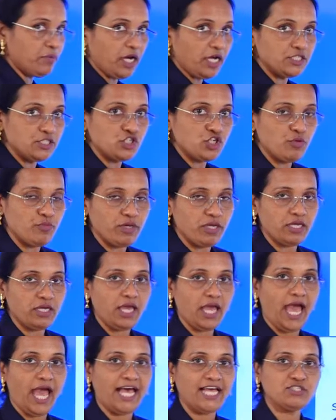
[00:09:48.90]
consuming,
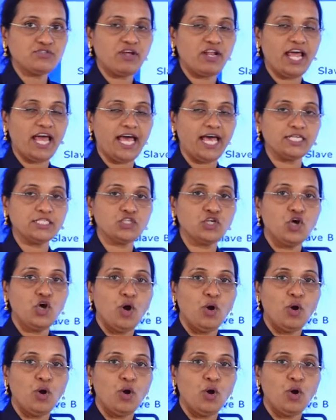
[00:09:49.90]
as well as